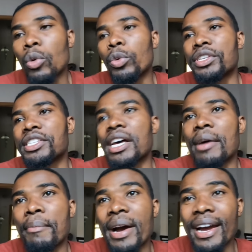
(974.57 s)
who is
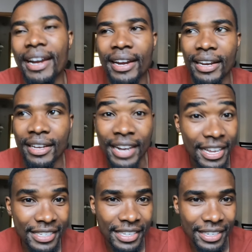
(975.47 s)
my
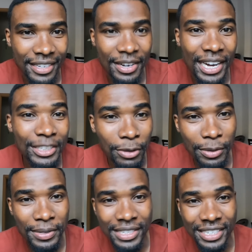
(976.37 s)
cousin.
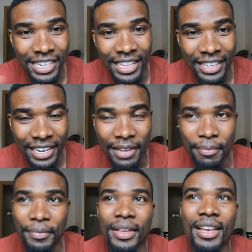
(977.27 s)
Actually, we share the
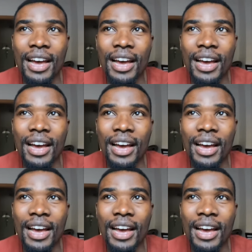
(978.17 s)
name.